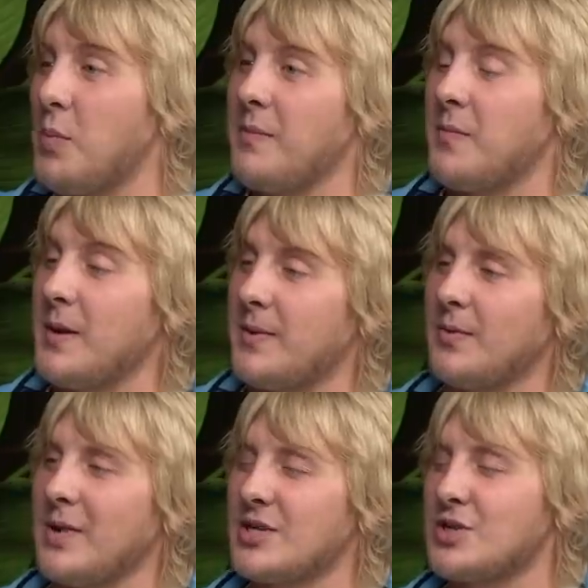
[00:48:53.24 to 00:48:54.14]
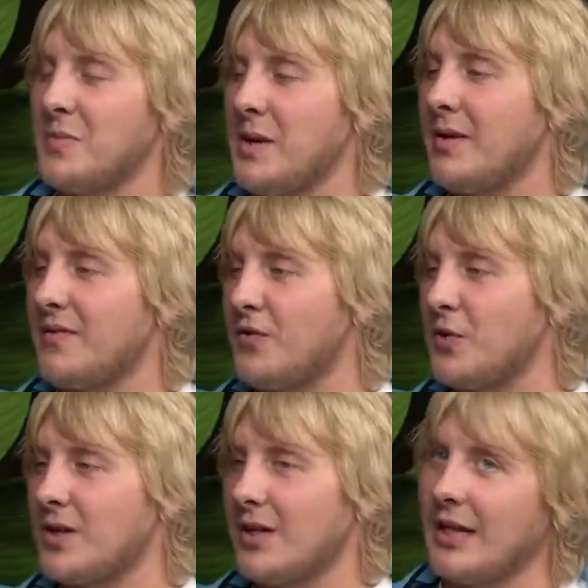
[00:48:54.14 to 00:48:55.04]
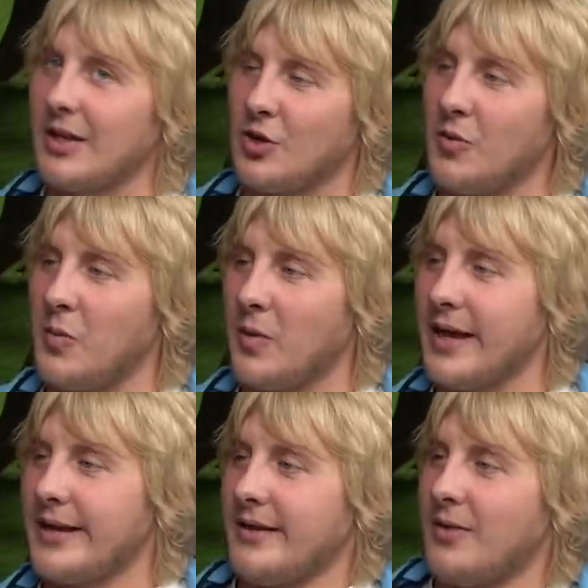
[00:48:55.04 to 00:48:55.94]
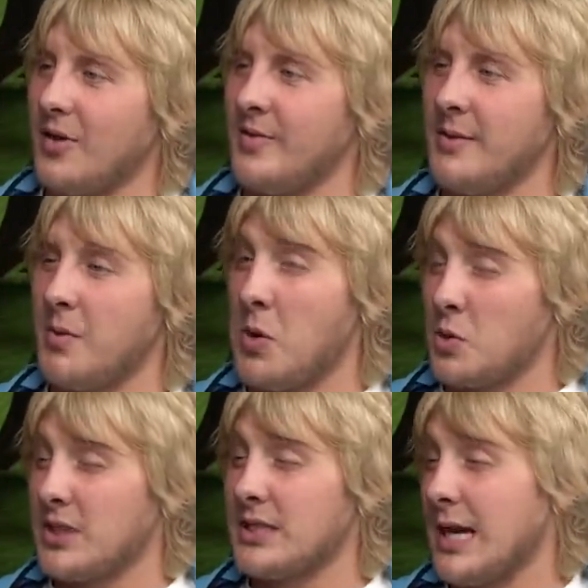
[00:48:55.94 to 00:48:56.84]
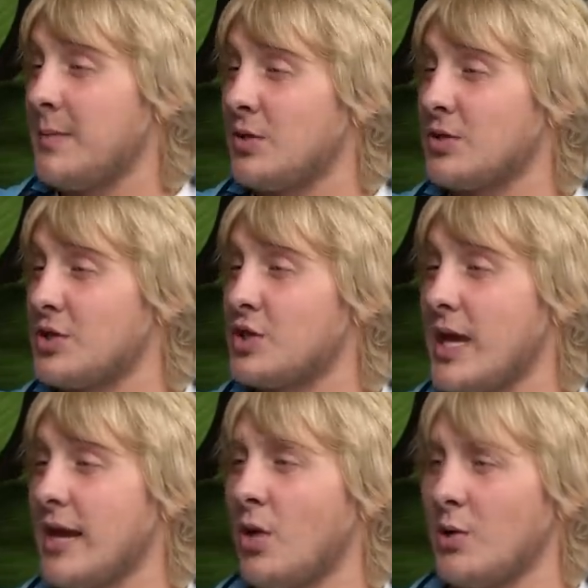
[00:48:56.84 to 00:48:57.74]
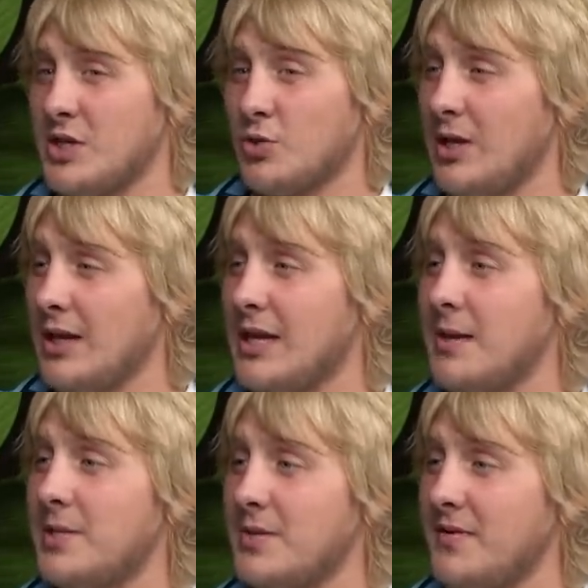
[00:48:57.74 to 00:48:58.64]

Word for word: when some people are, he'll come and play. You know what I mean? But most of the time he does just stay in goal. He's a good little keeper, to be